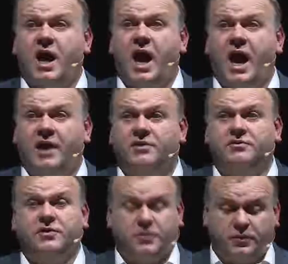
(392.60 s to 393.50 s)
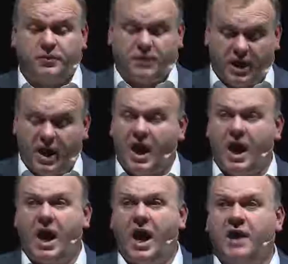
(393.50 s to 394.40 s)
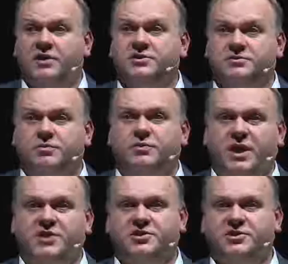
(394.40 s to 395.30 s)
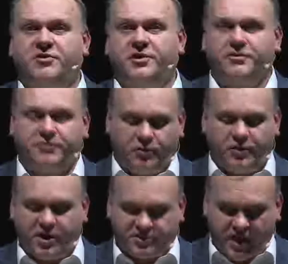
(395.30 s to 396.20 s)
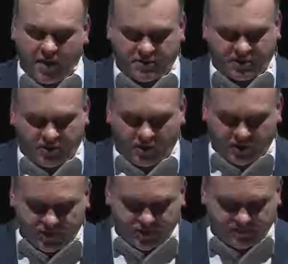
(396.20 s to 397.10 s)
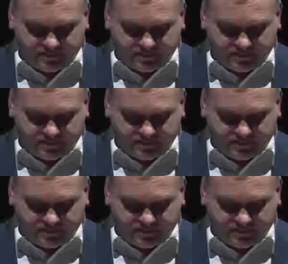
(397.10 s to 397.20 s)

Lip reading: and it's necessary to fill those gaps in knowledge.